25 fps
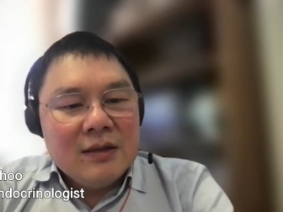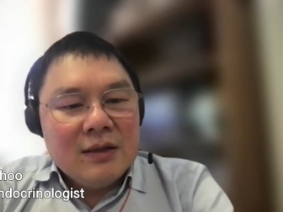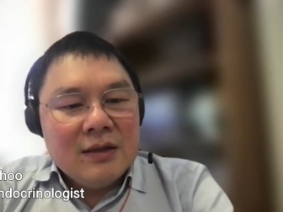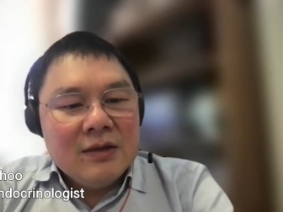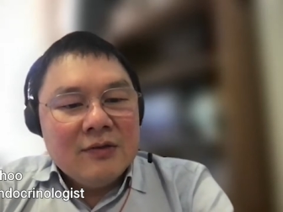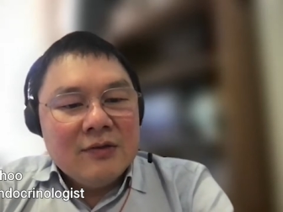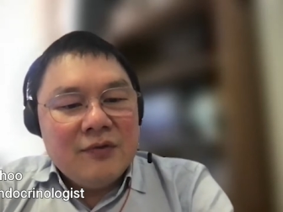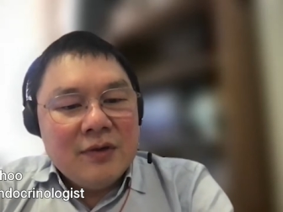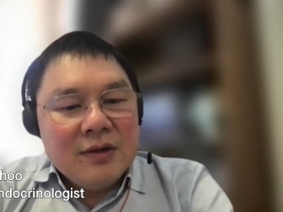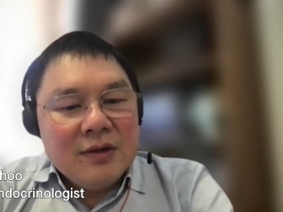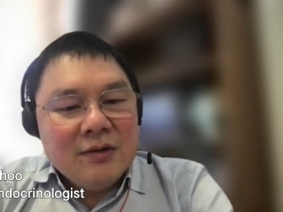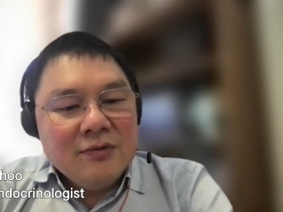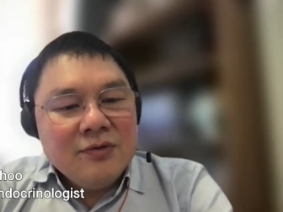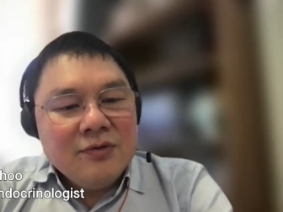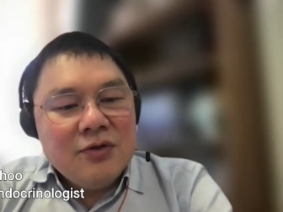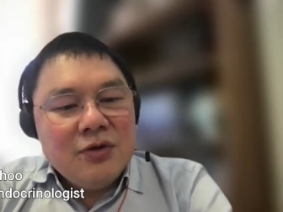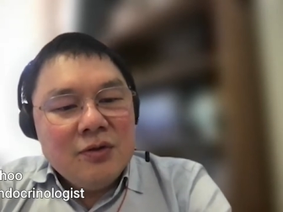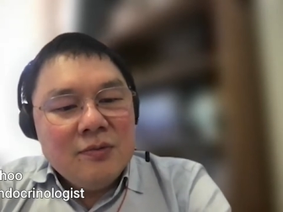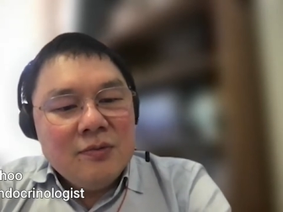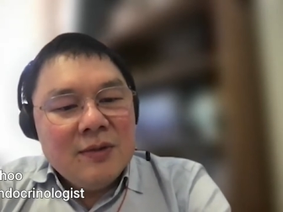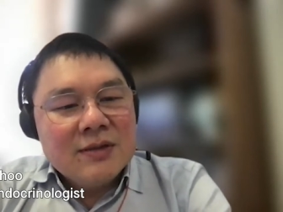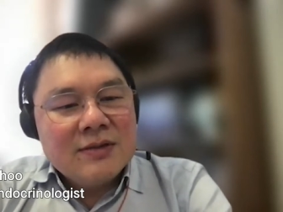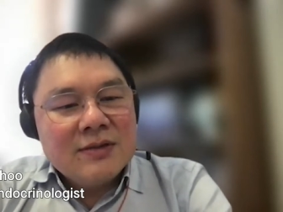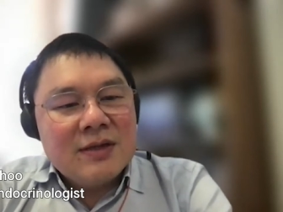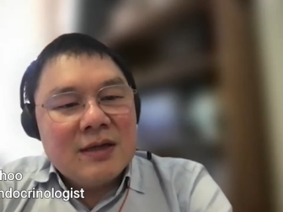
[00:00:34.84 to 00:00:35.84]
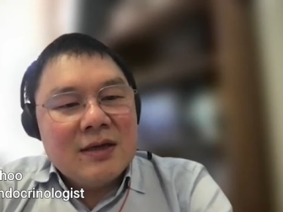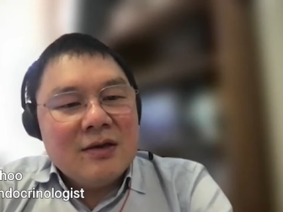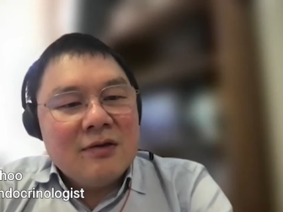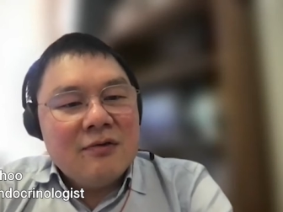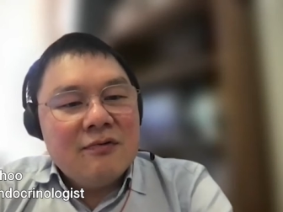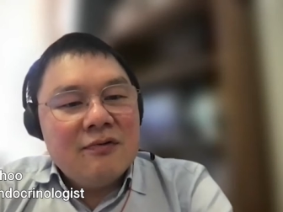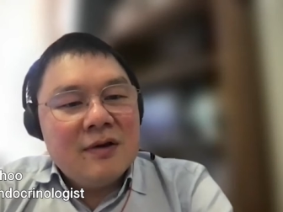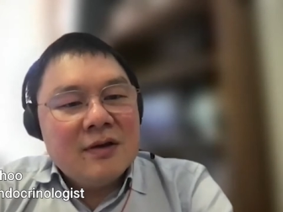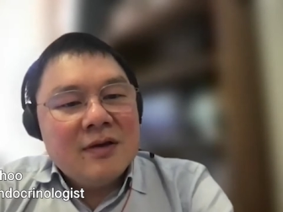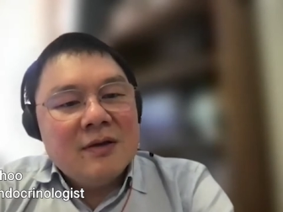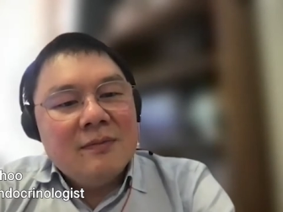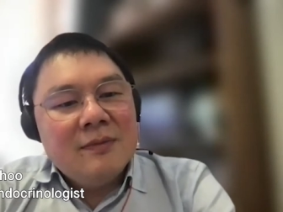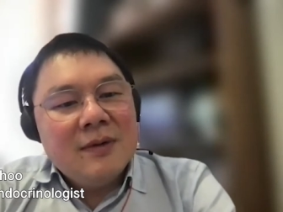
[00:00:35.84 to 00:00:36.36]
Adrenal tumors are
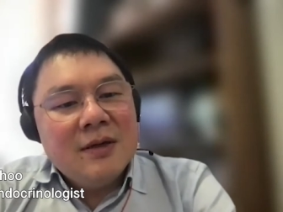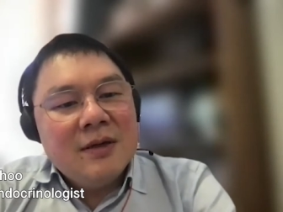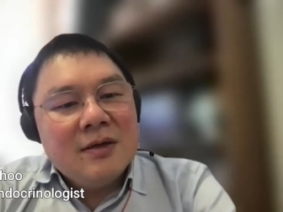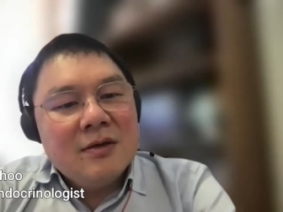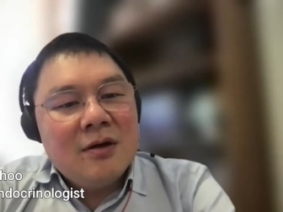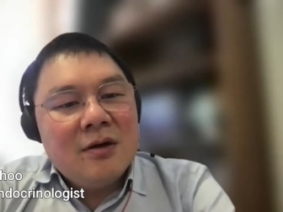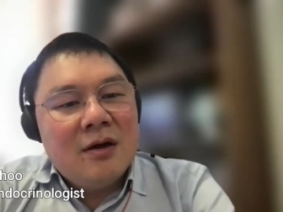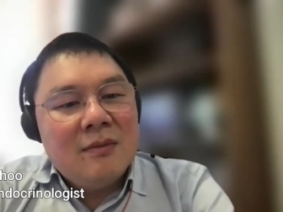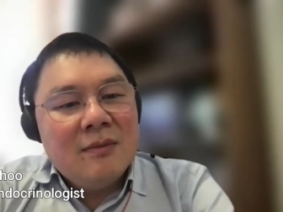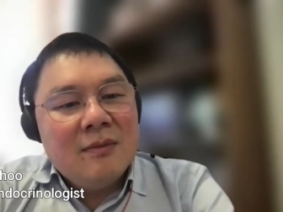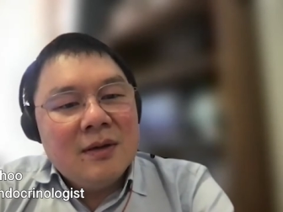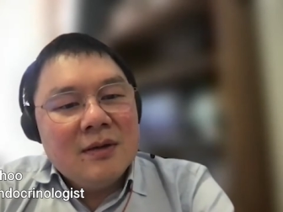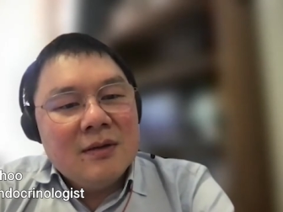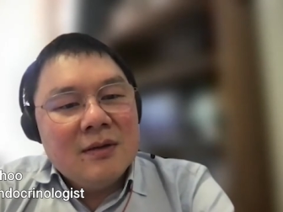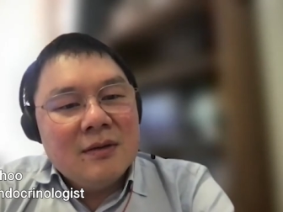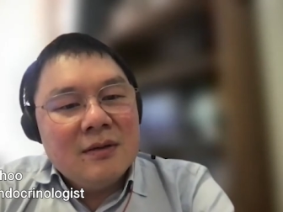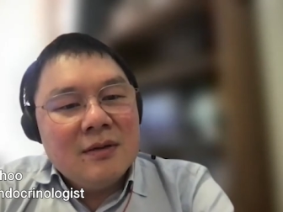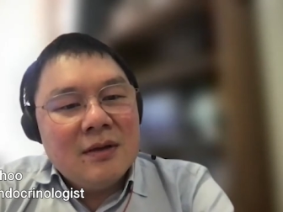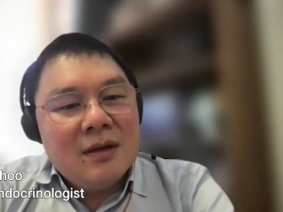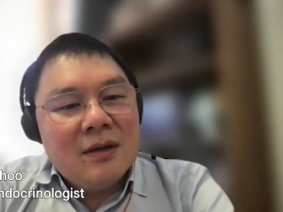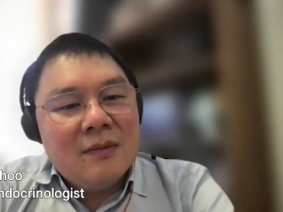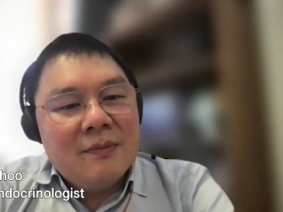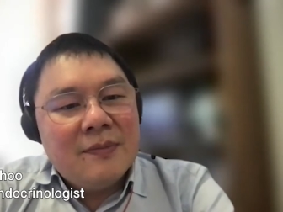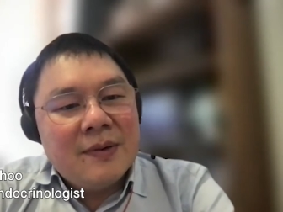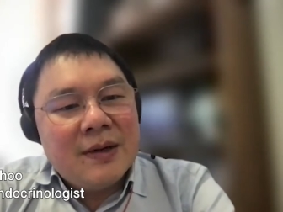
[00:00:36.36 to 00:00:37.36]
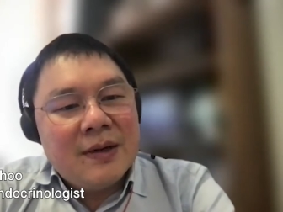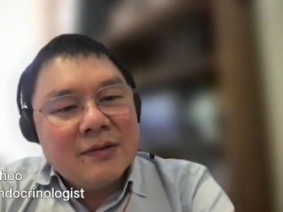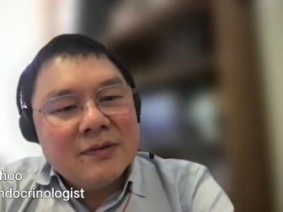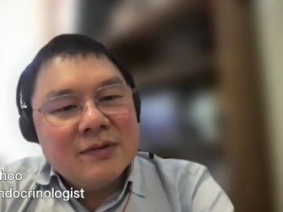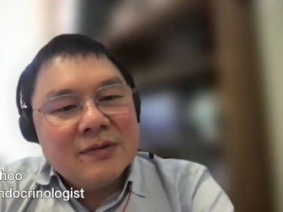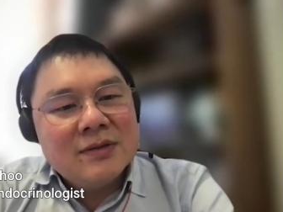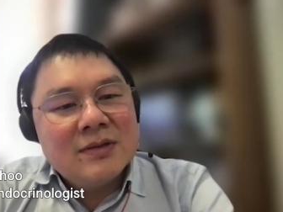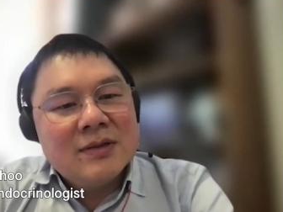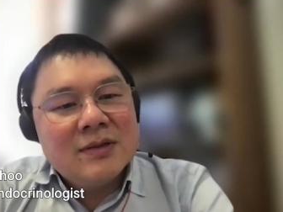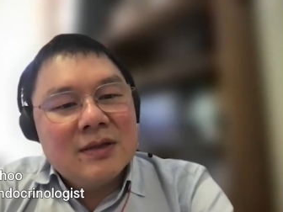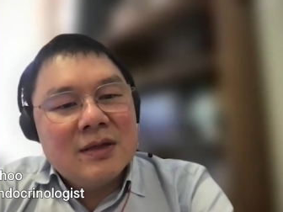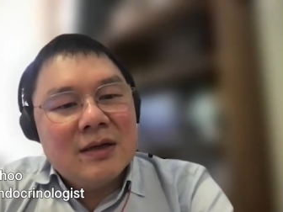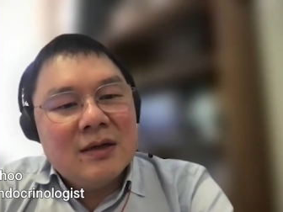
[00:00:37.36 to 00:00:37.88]
incredibly common.
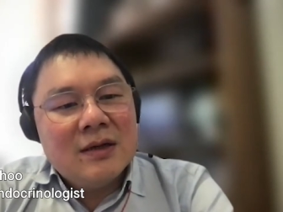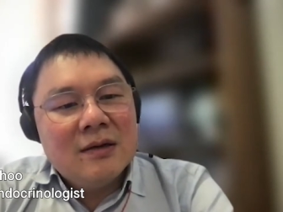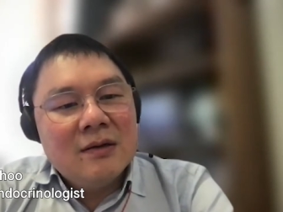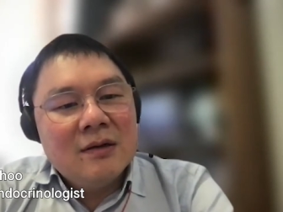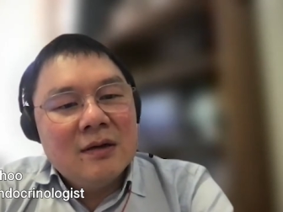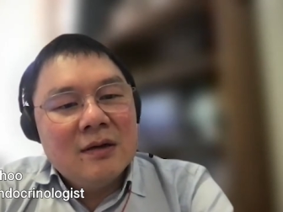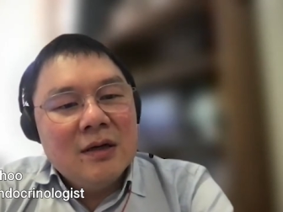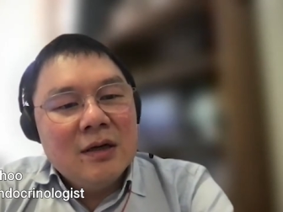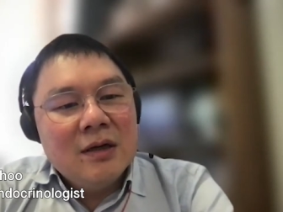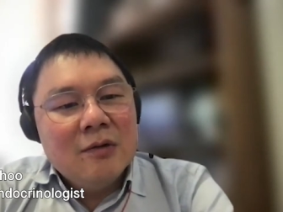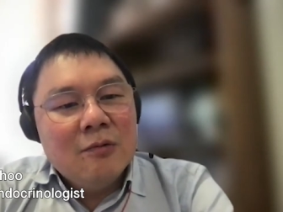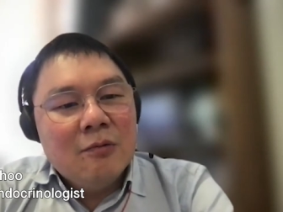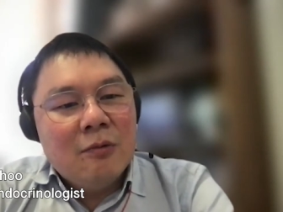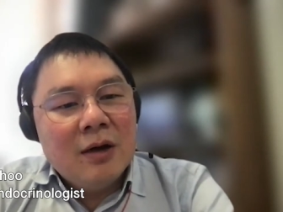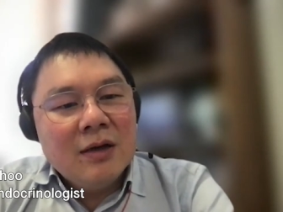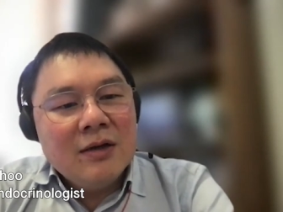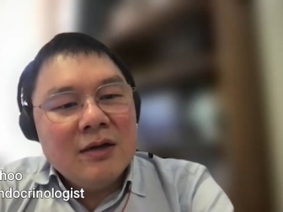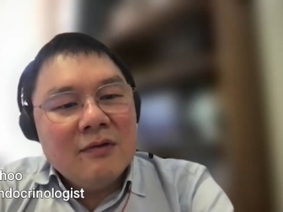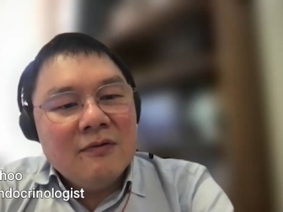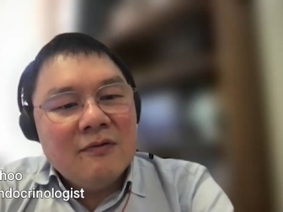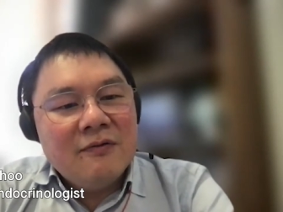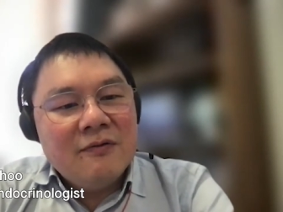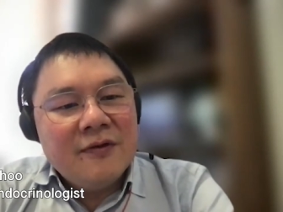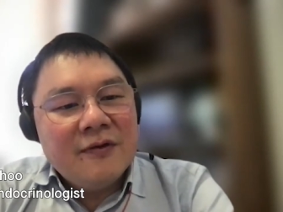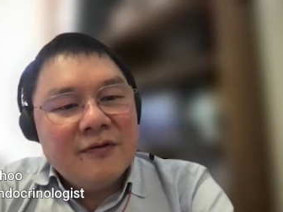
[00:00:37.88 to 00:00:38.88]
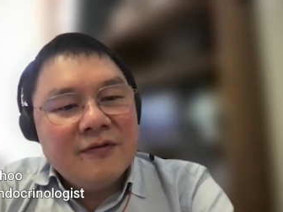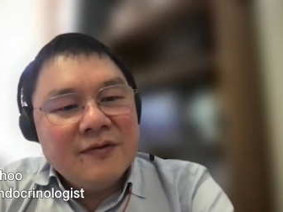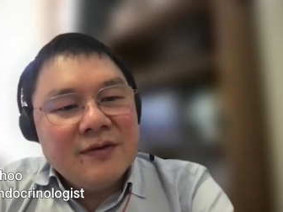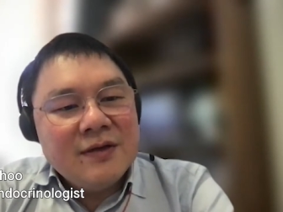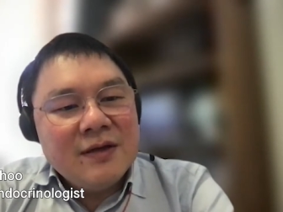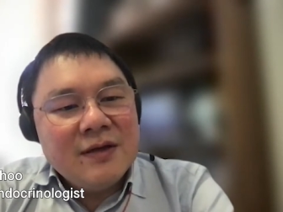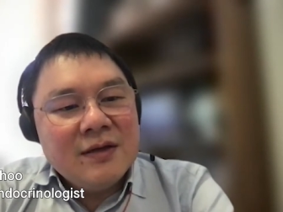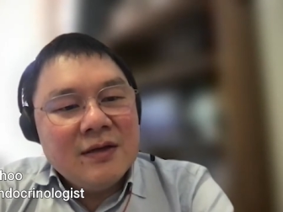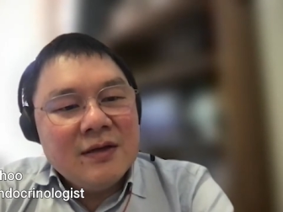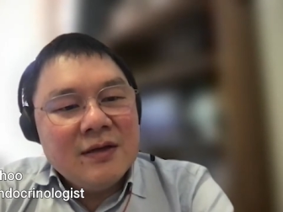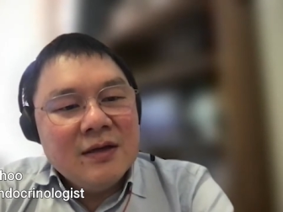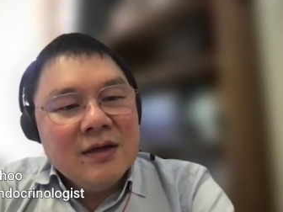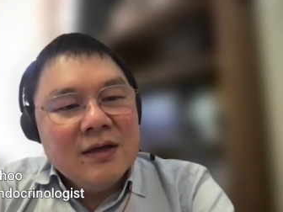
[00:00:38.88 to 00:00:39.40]
About 1 in
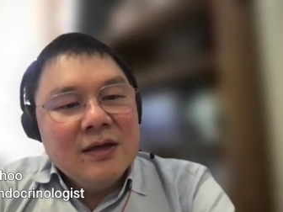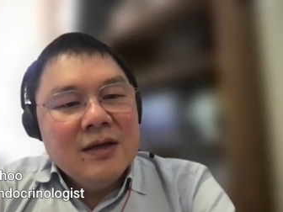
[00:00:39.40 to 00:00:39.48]
50